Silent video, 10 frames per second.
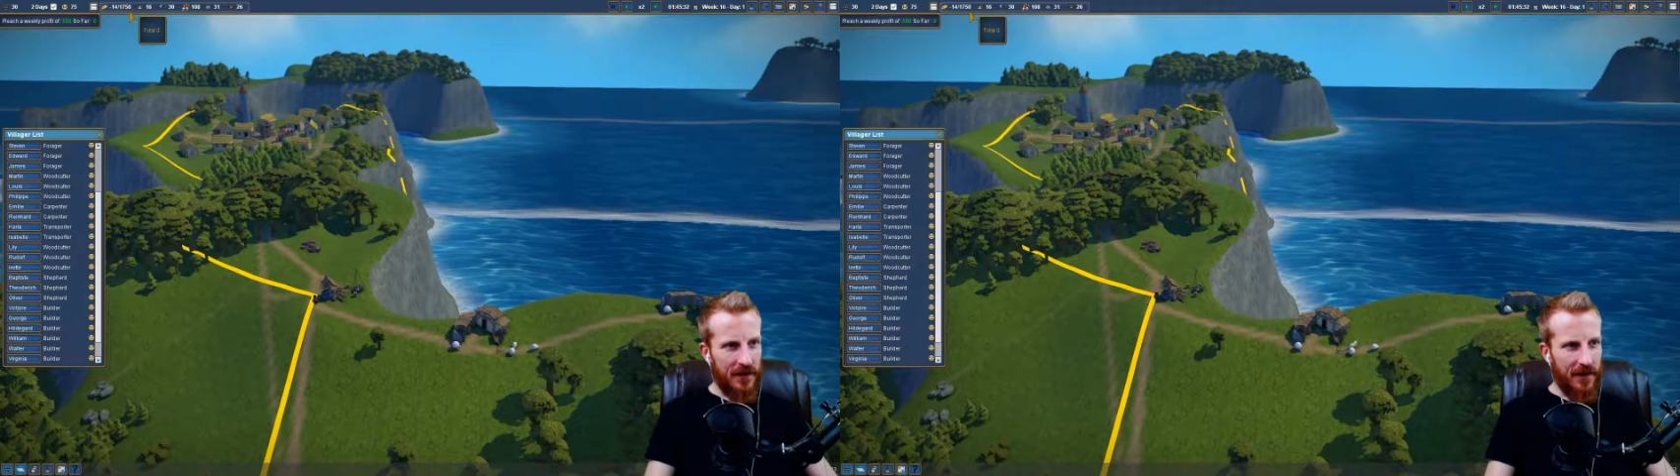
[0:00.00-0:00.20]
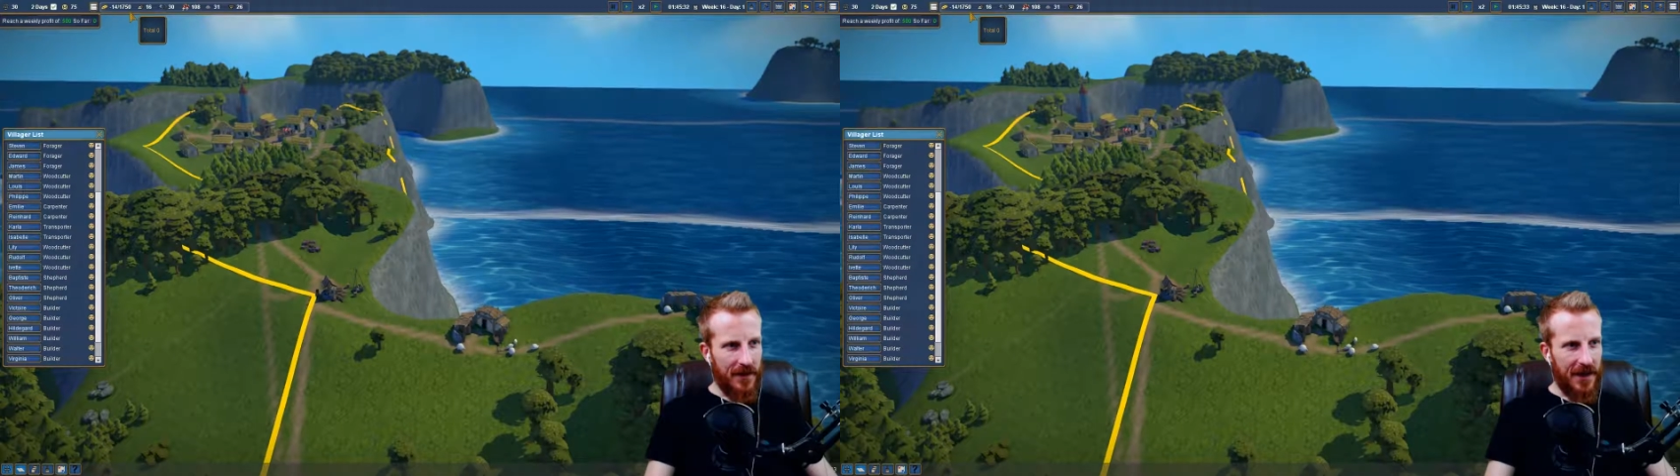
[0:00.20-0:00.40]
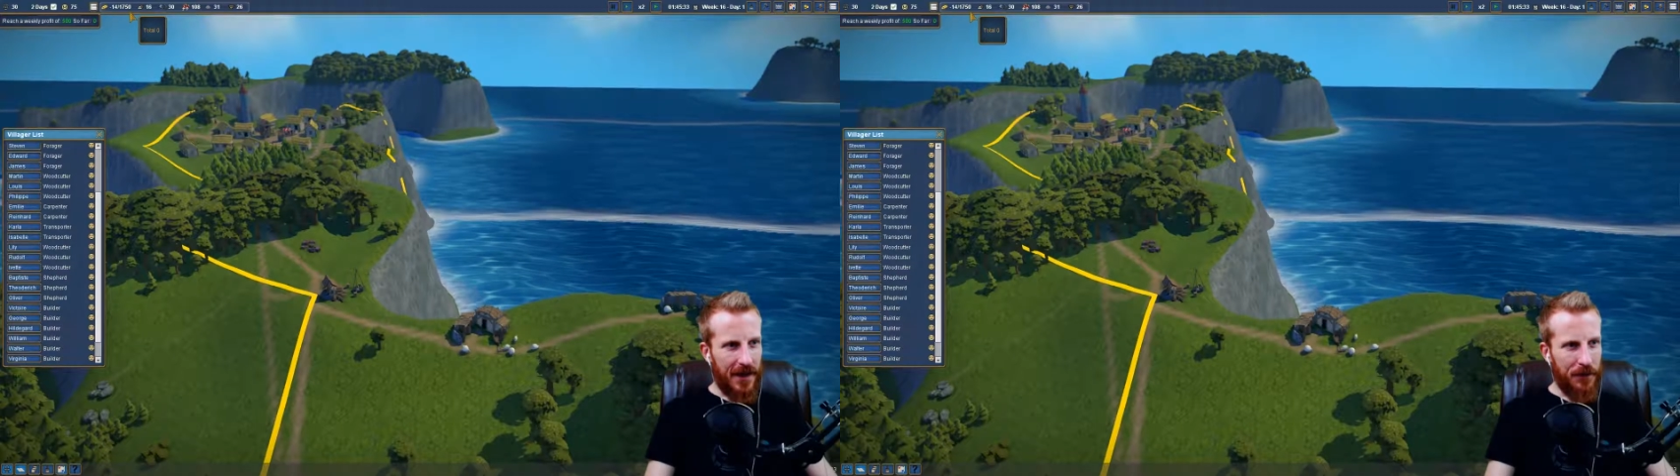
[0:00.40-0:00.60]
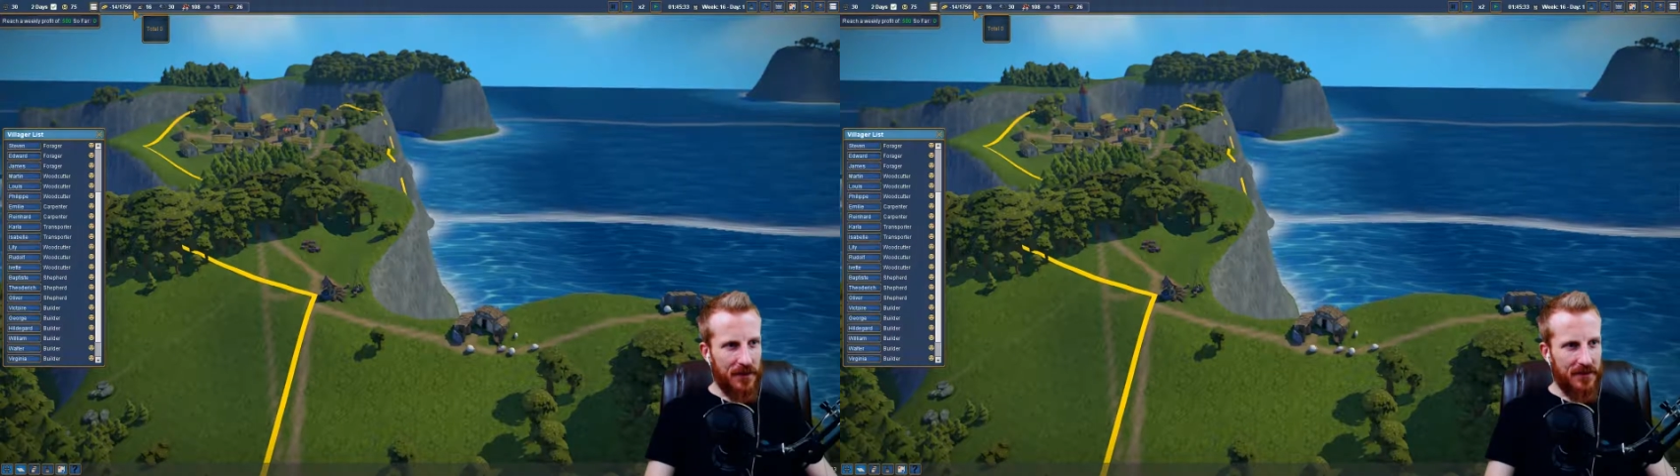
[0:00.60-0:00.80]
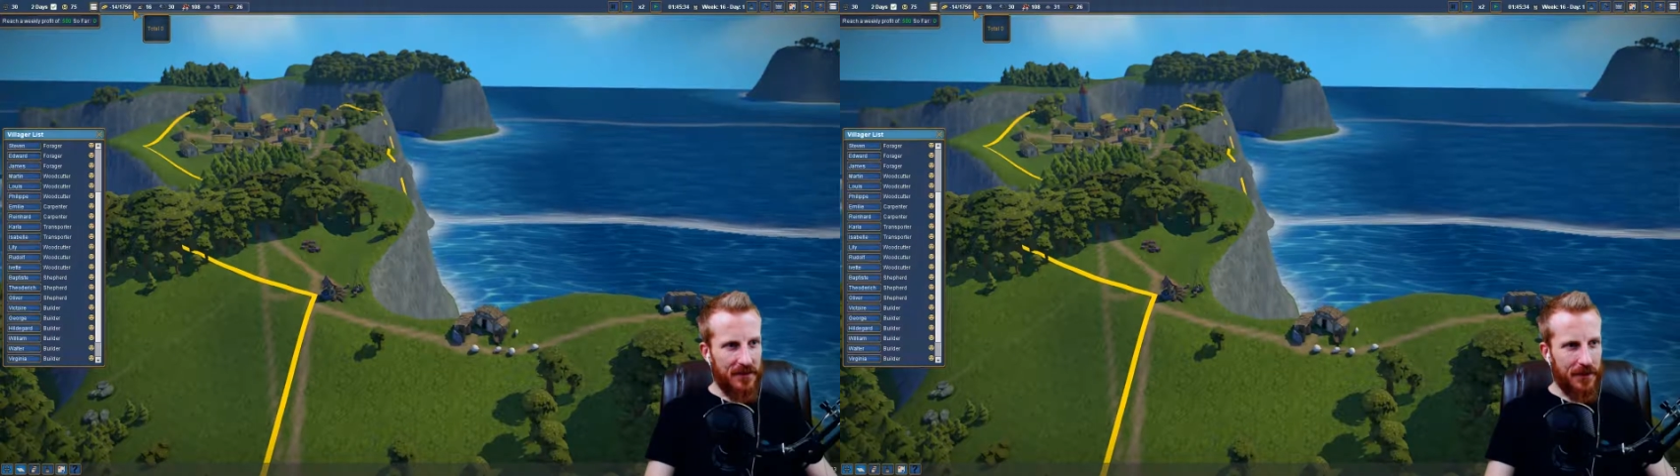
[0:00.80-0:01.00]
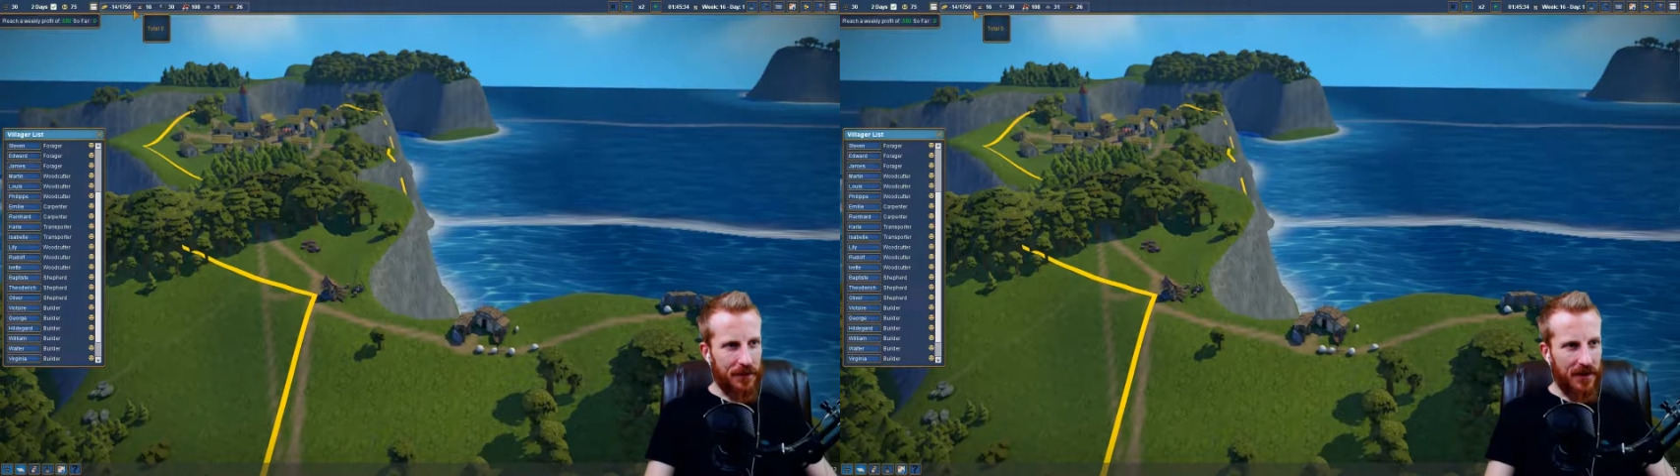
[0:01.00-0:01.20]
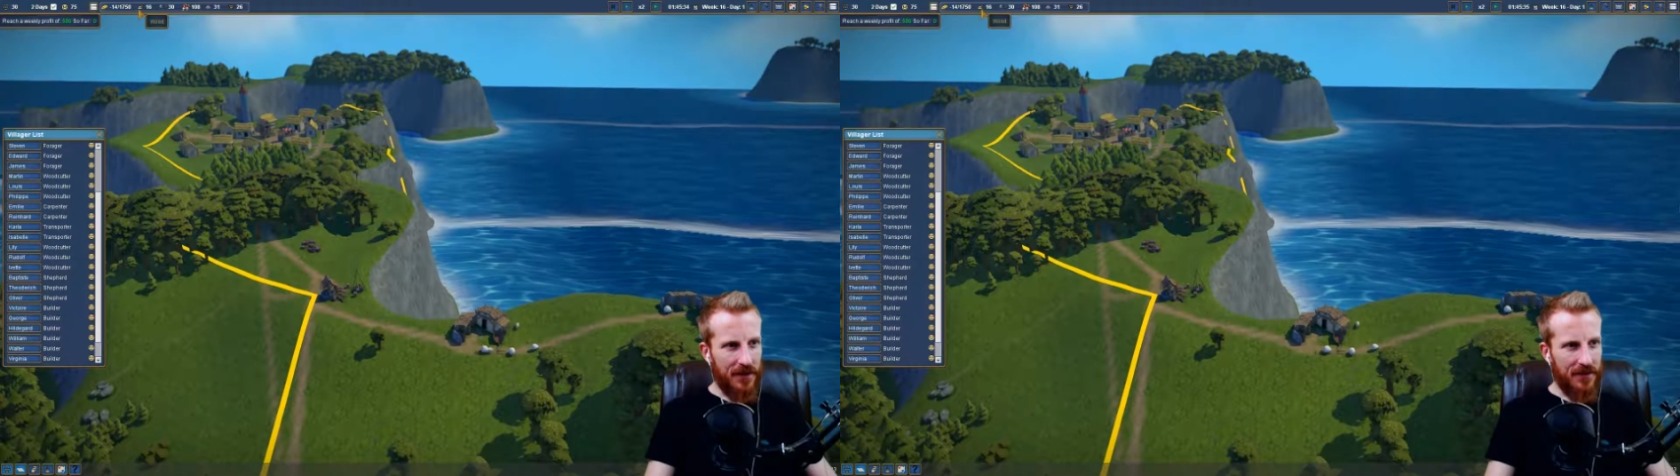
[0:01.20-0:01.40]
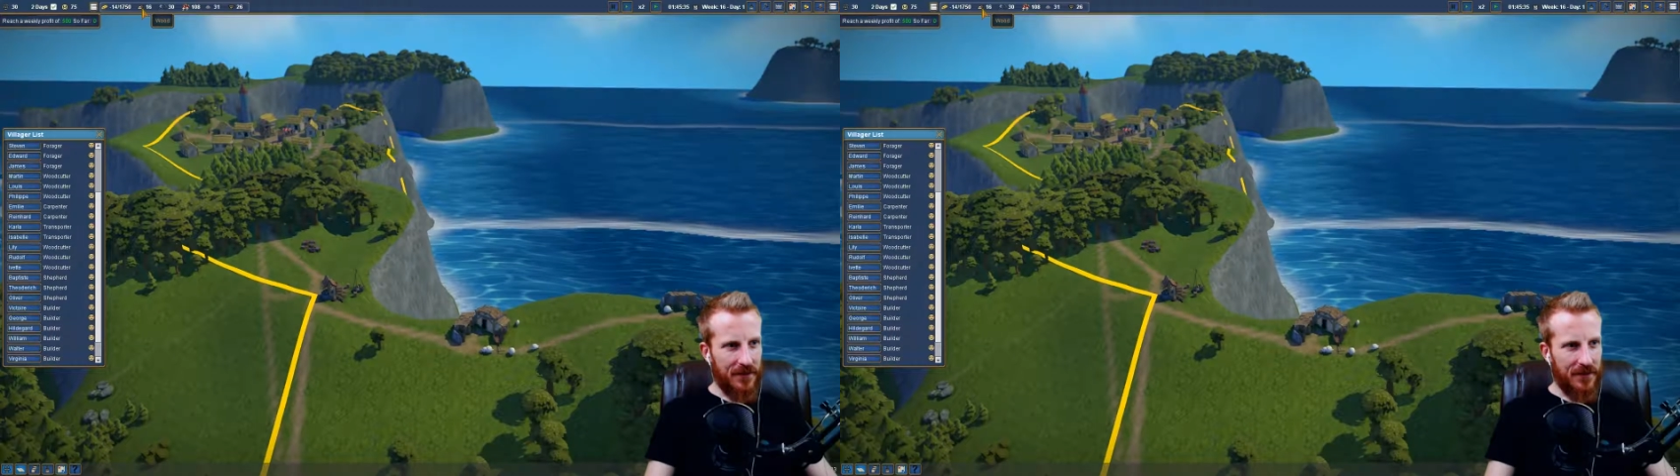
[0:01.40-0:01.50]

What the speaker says: that you happen to see up there.